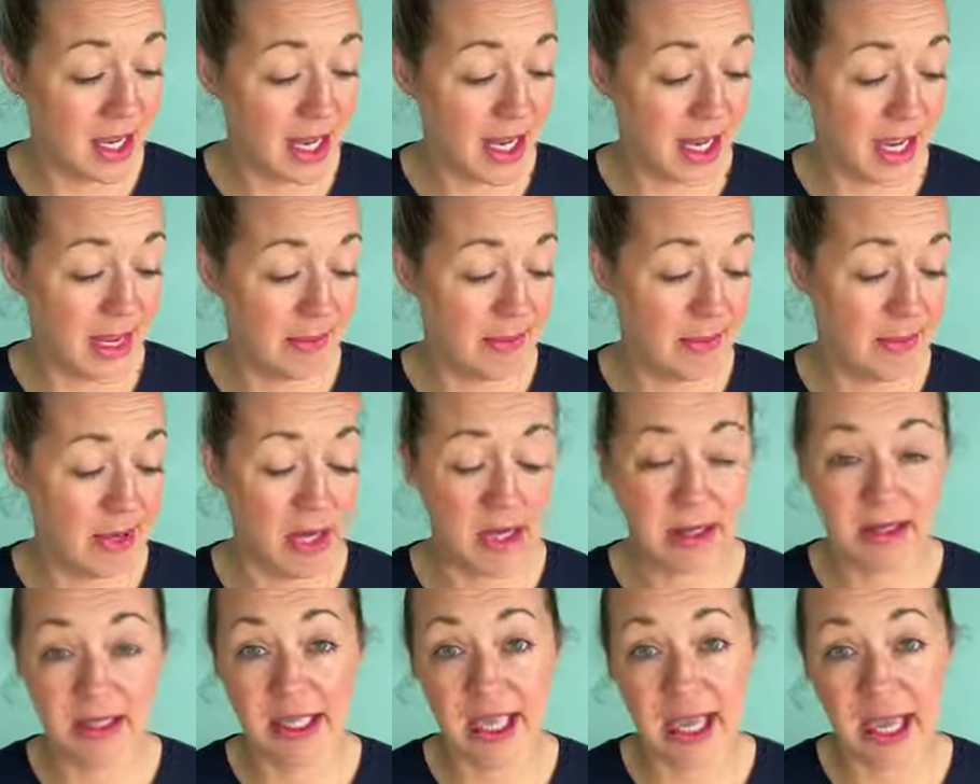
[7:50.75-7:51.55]

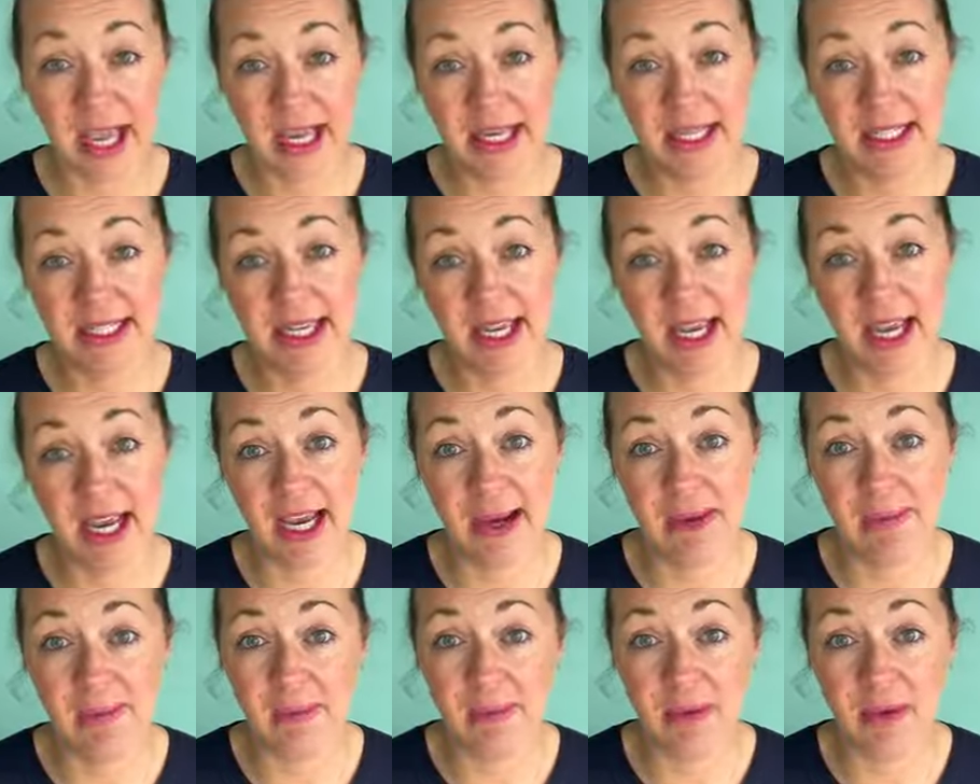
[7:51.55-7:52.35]
and get
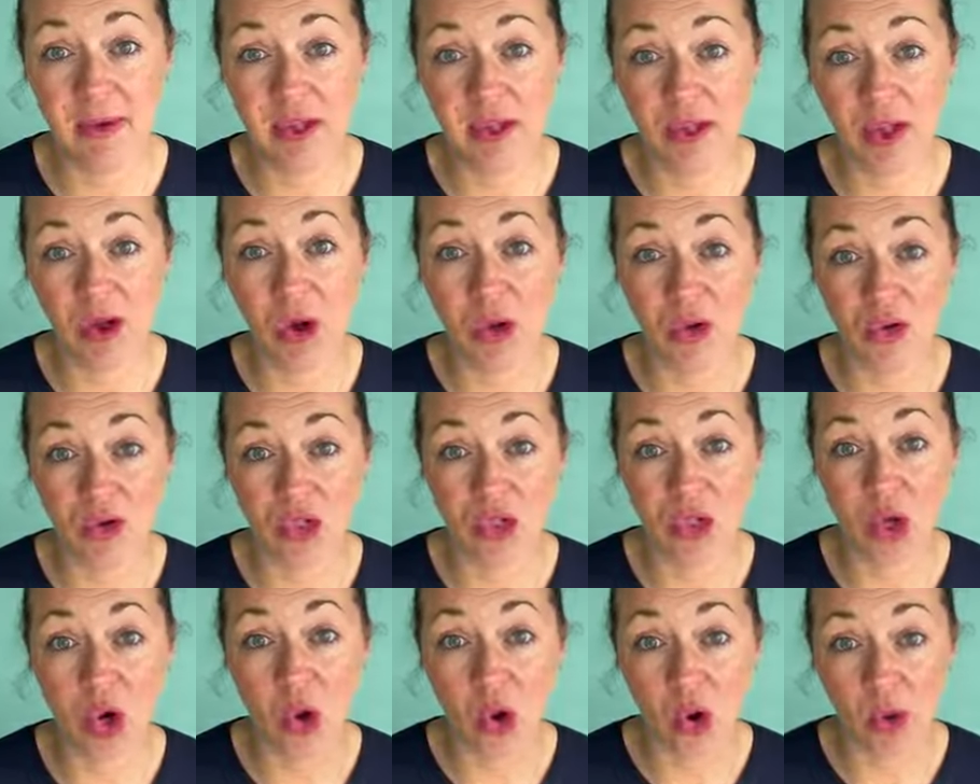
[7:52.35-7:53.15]

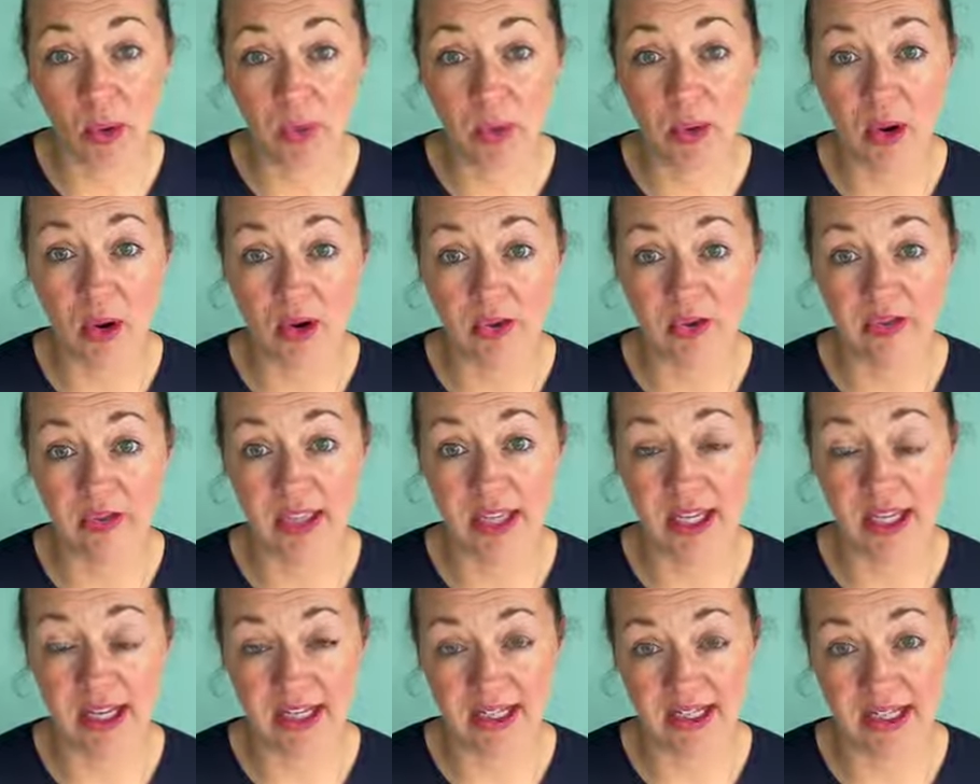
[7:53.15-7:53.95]
on top of
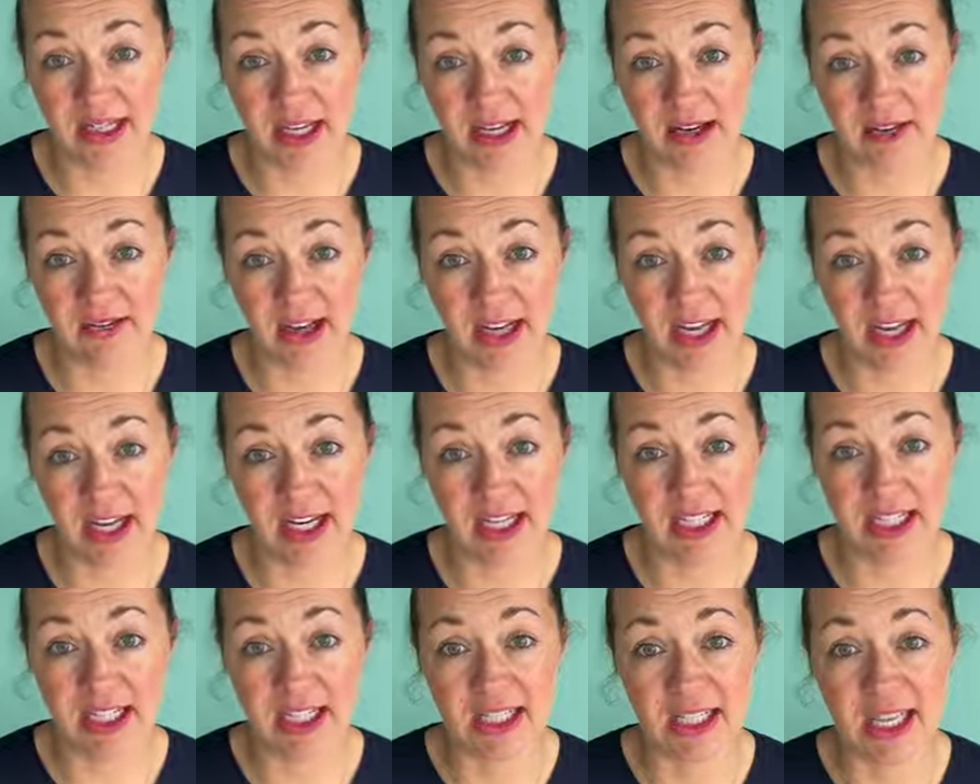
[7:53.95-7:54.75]
these kind of
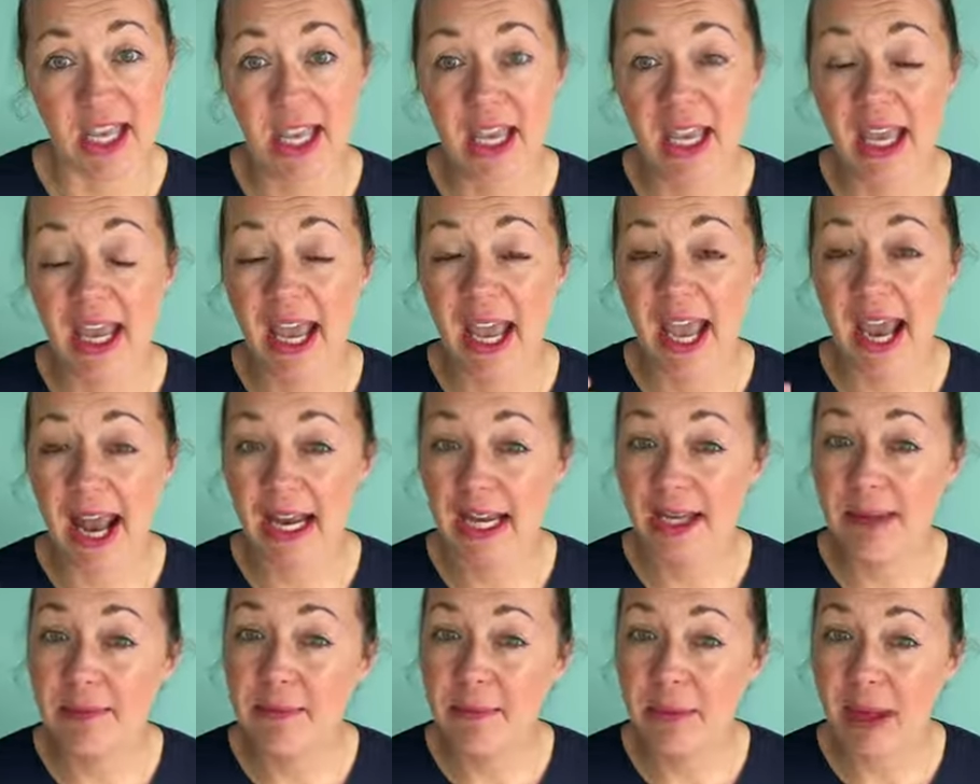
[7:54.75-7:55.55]
areas, because
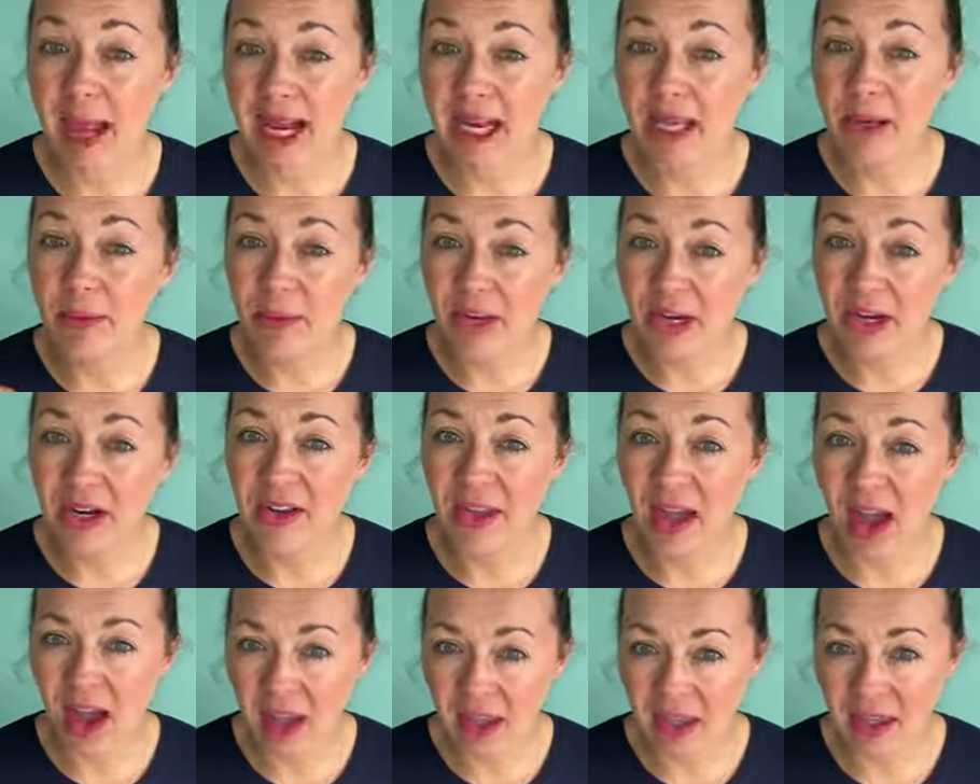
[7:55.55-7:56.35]
anywhere
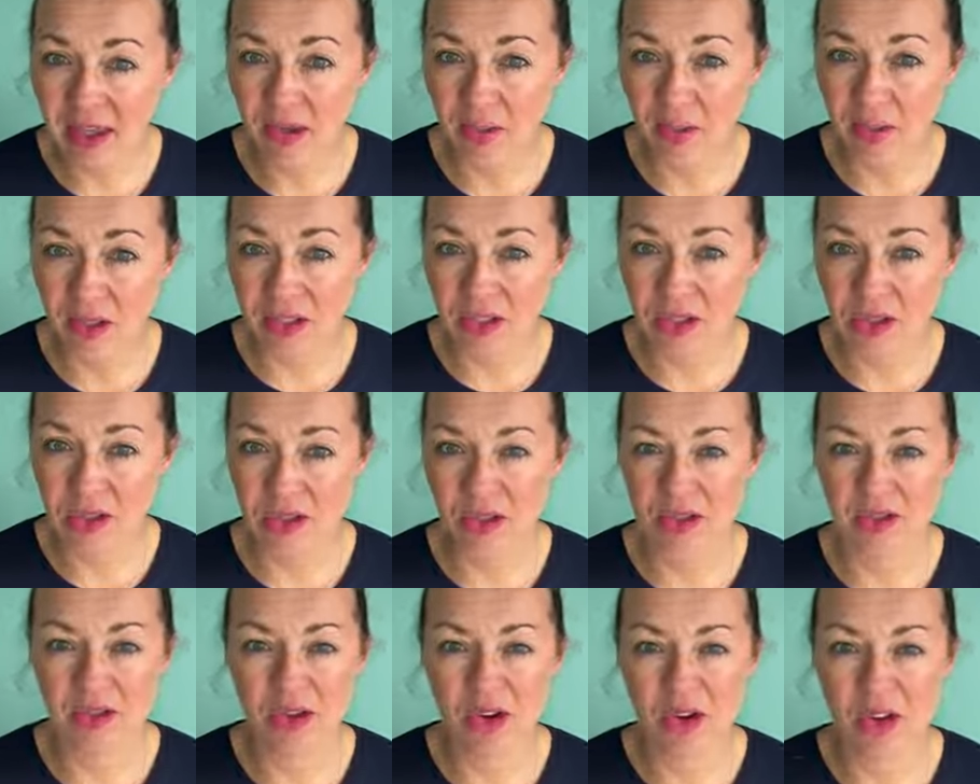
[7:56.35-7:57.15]
that I go
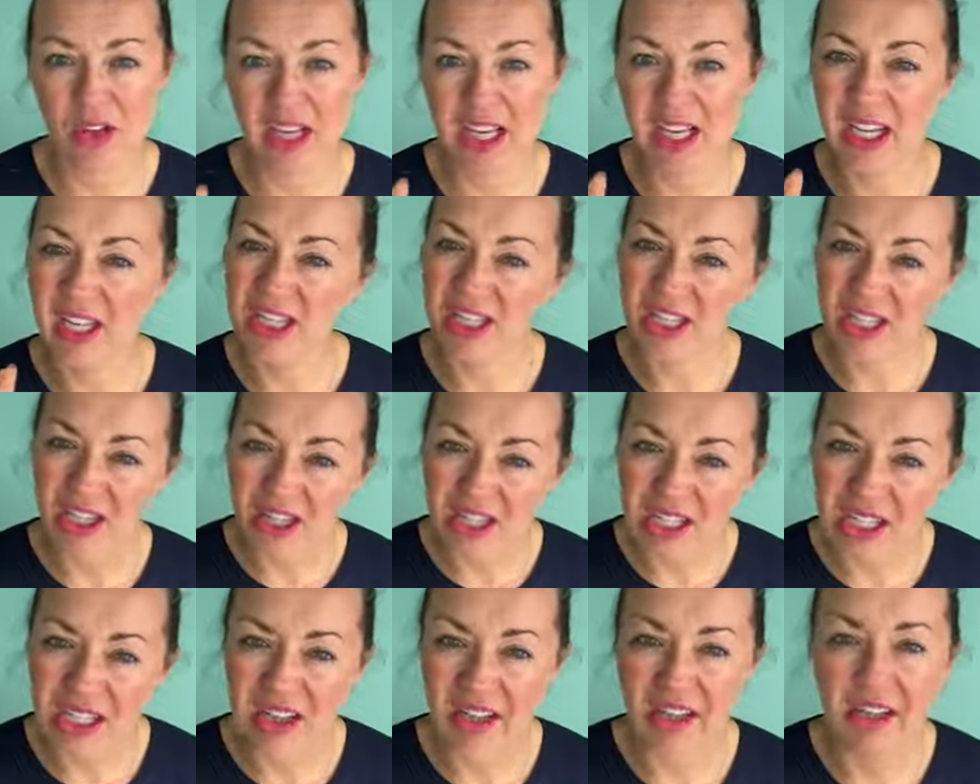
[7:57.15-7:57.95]
into that have got like
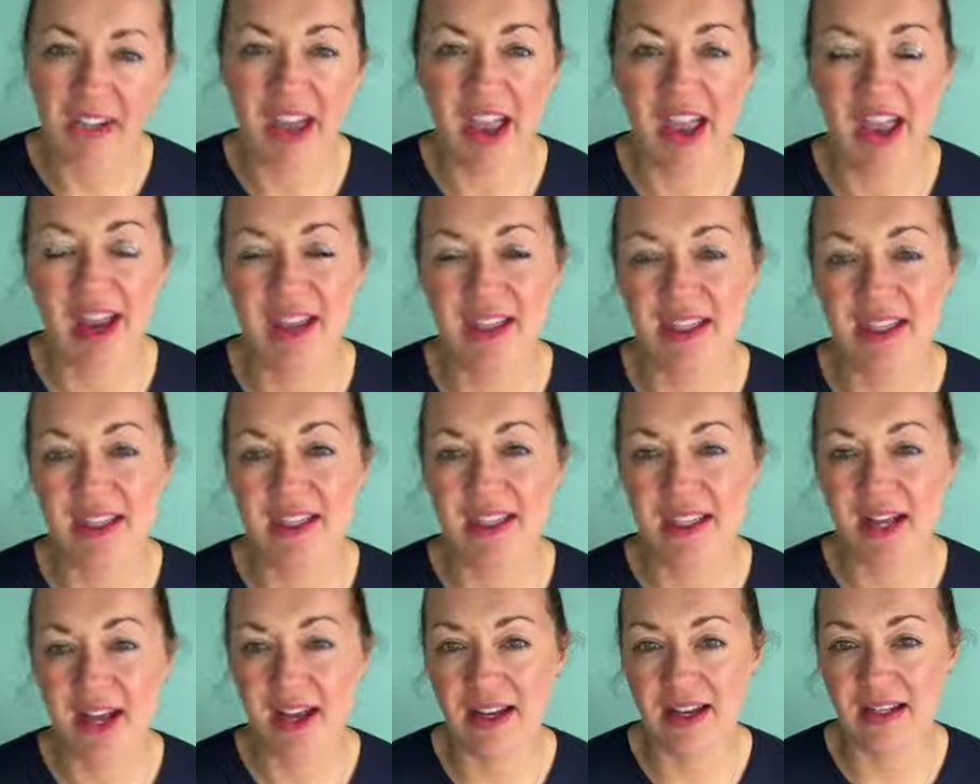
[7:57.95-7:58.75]
dirty
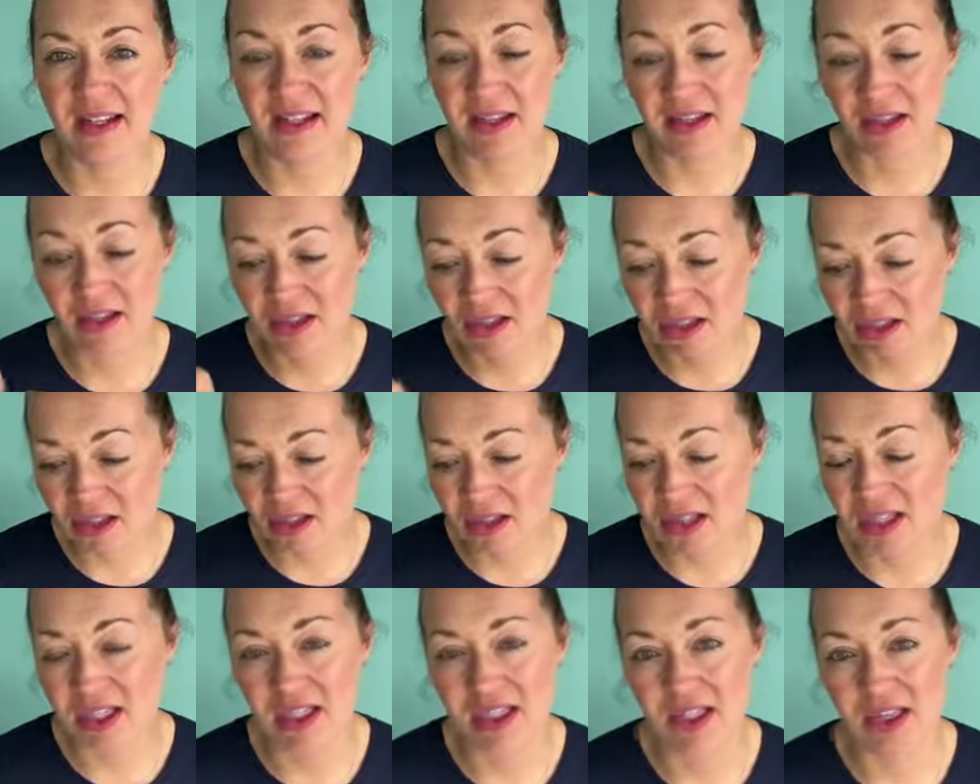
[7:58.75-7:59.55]
vents and
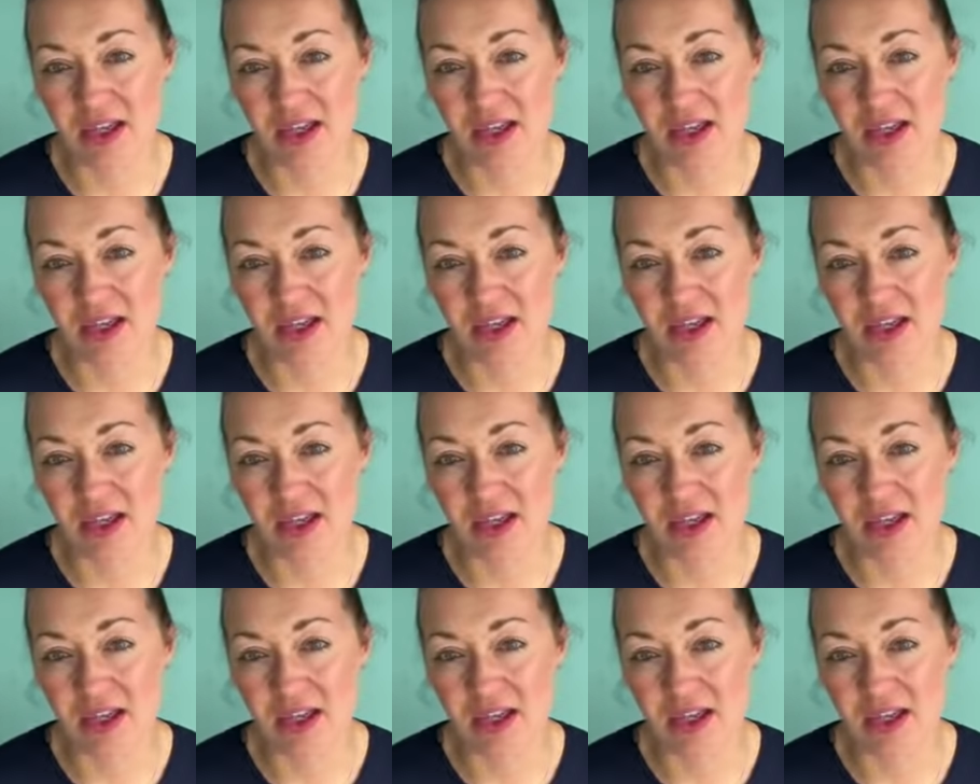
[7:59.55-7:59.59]
dirty